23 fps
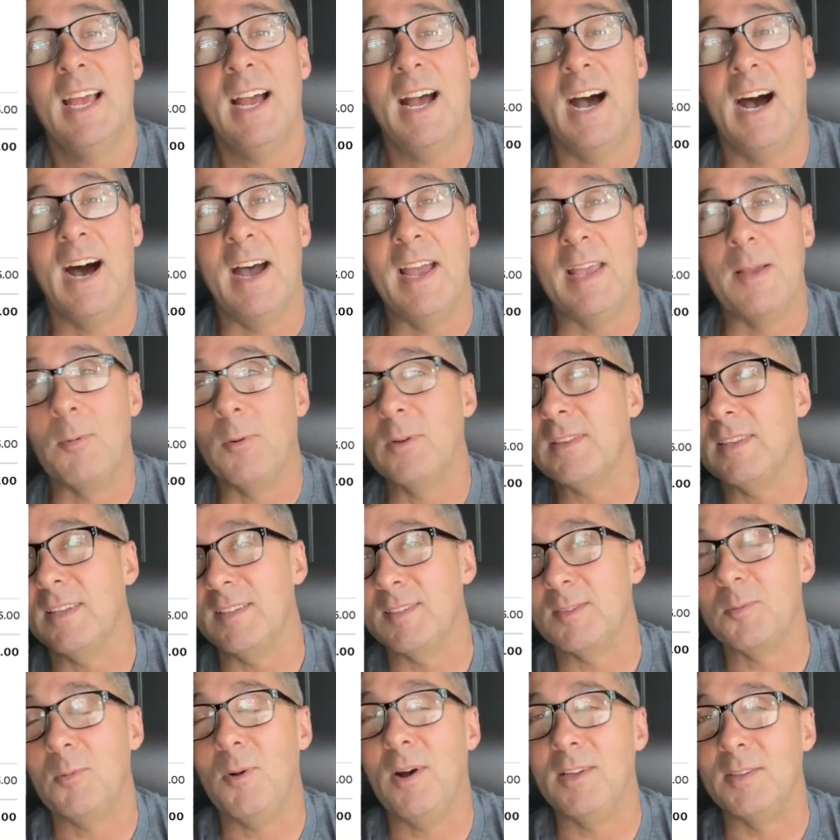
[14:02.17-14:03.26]
And what
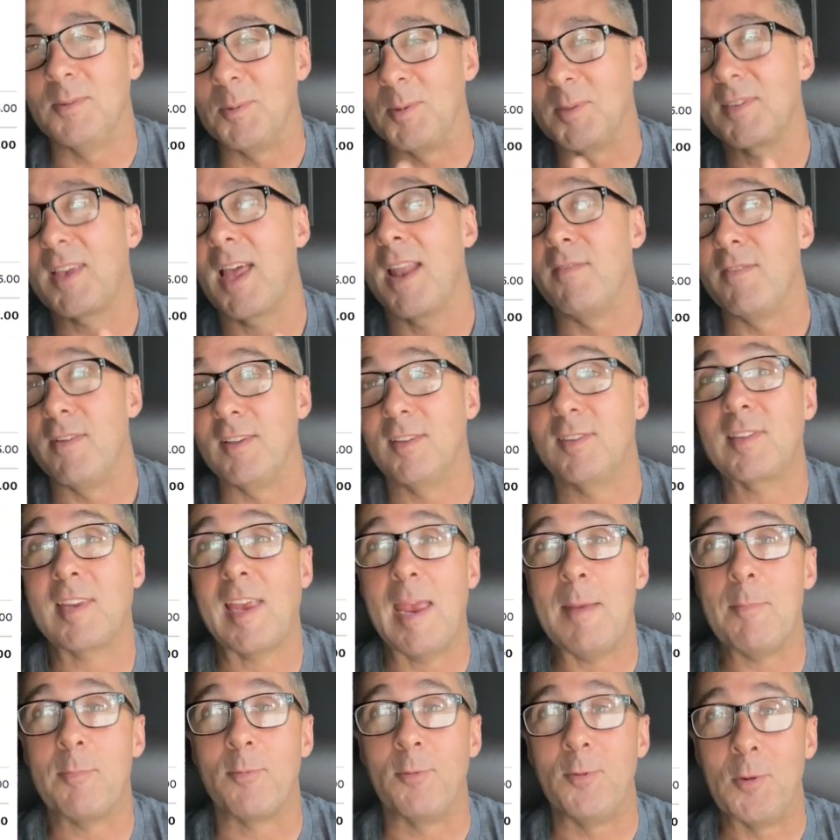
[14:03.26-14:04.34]
this was kind of an
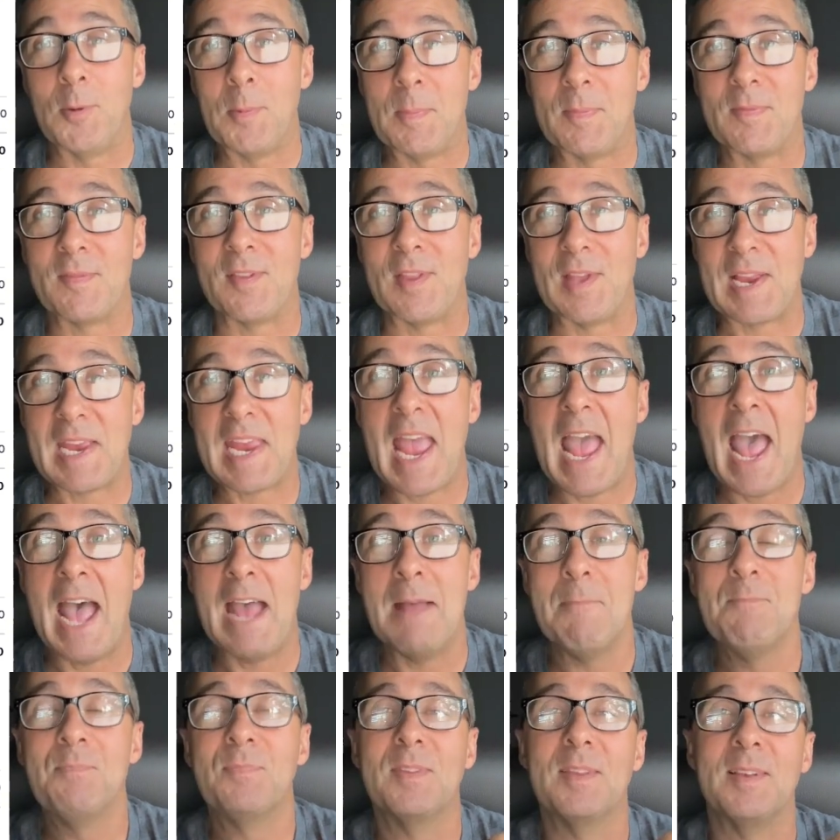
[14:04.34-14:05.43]
escape room for the
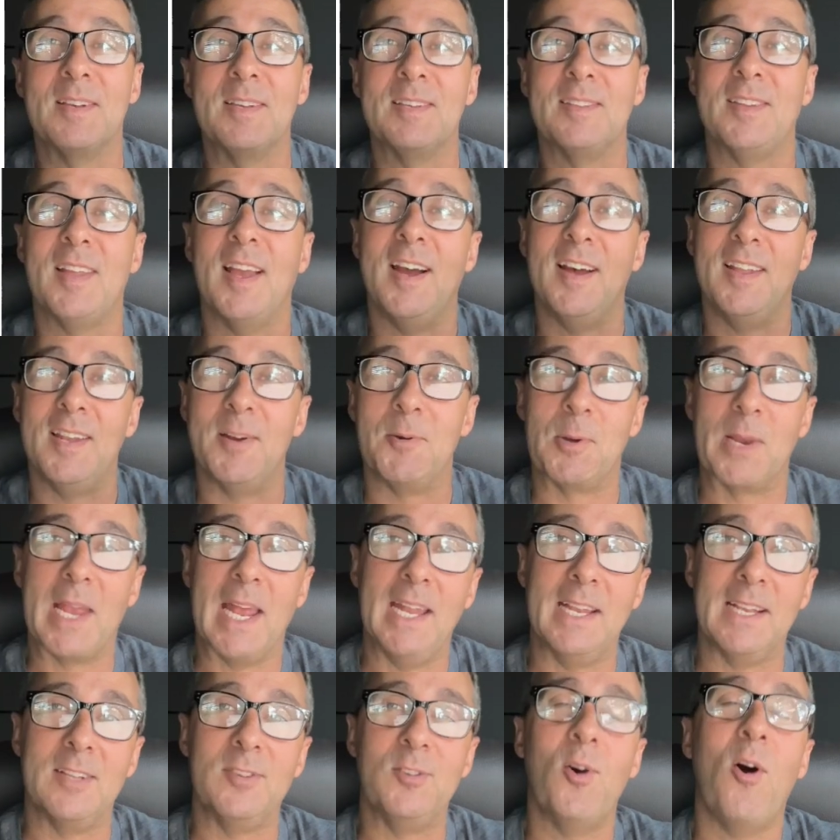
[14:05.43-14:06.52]
cat, because they were
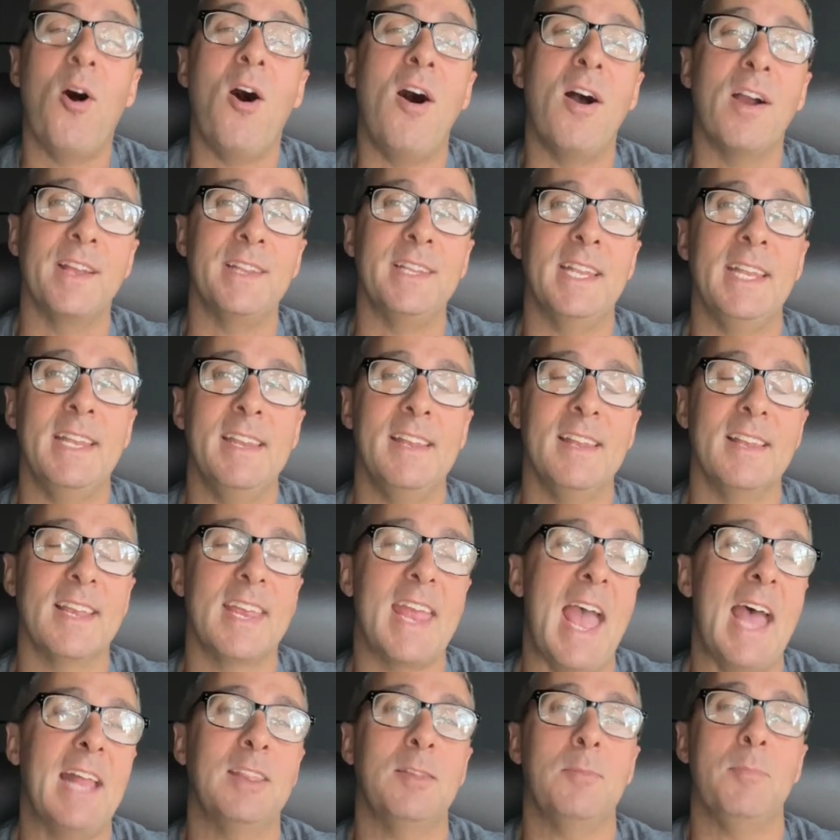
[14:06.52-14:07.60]
getting a dog and they needed the
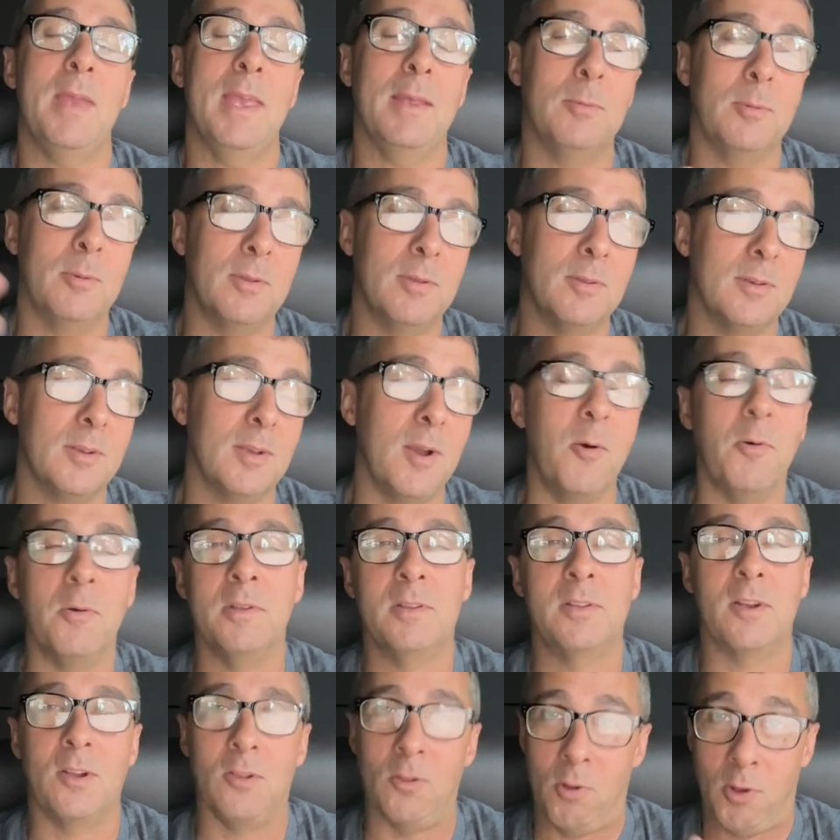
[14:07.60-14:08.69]
cat to be able to go
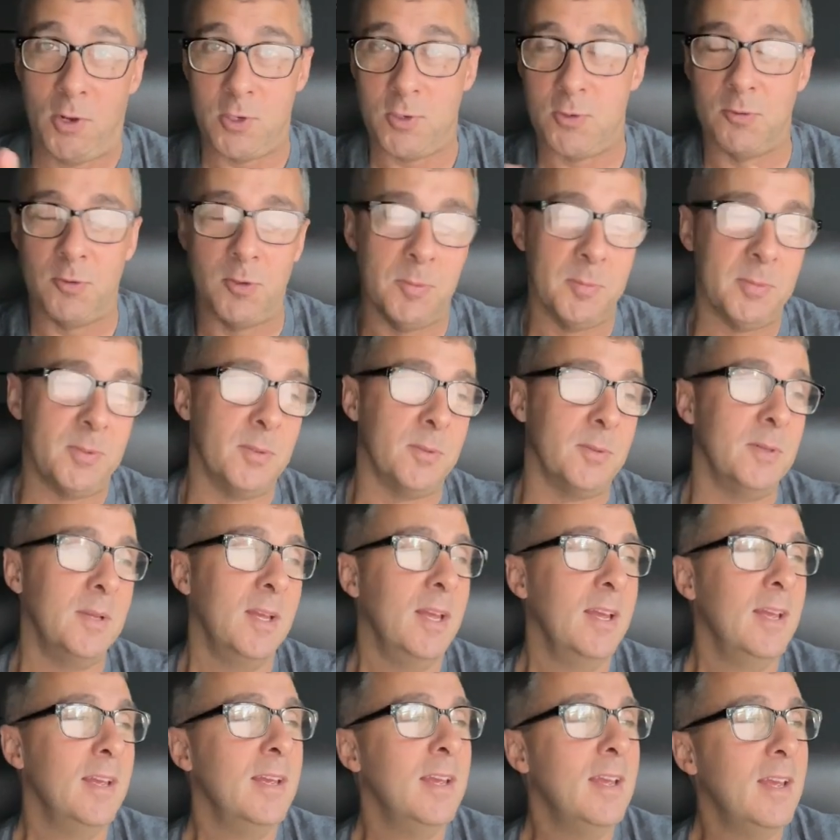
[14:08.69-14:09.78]
into the laundry room to
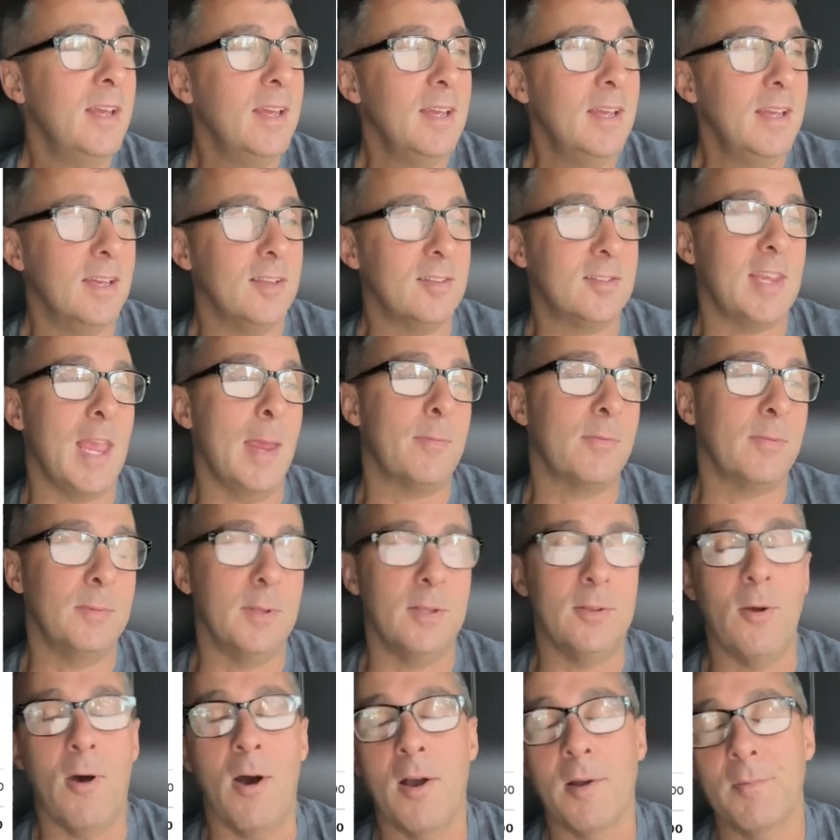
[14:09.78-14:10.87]
escape from the
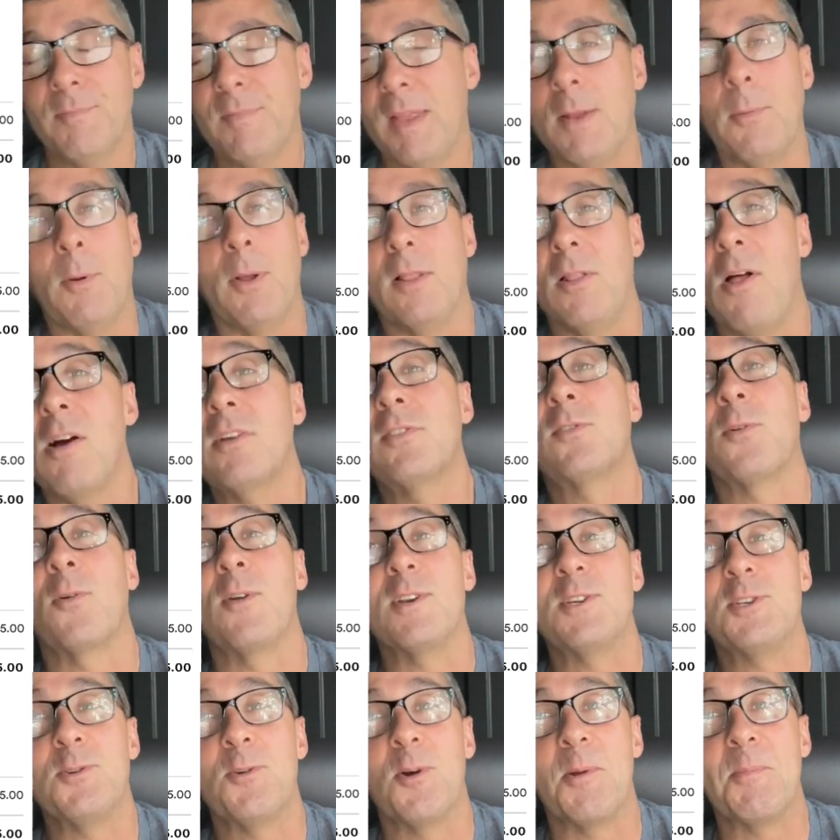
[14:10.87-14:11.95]
dog. Anyway, long story
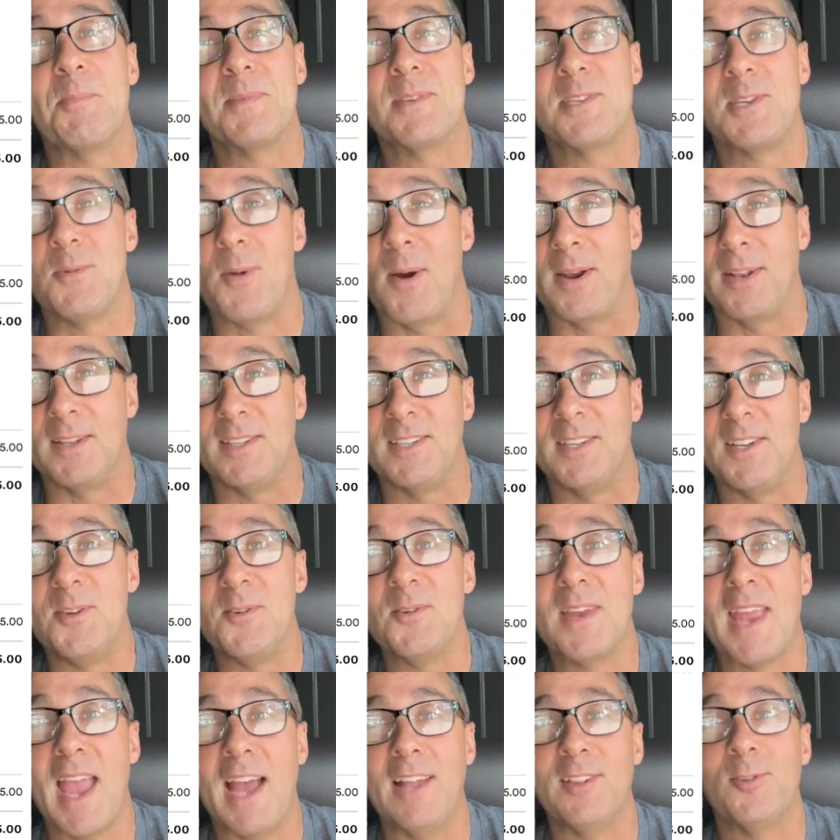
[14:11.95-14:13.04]
short, she wanted the new
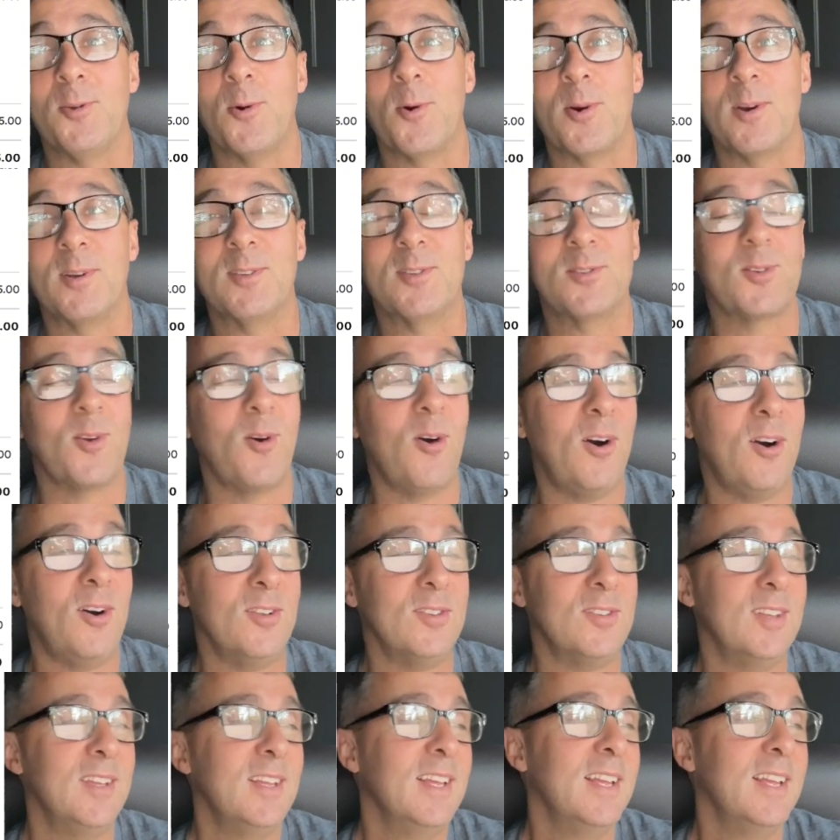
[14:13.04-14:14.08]
cat door installed.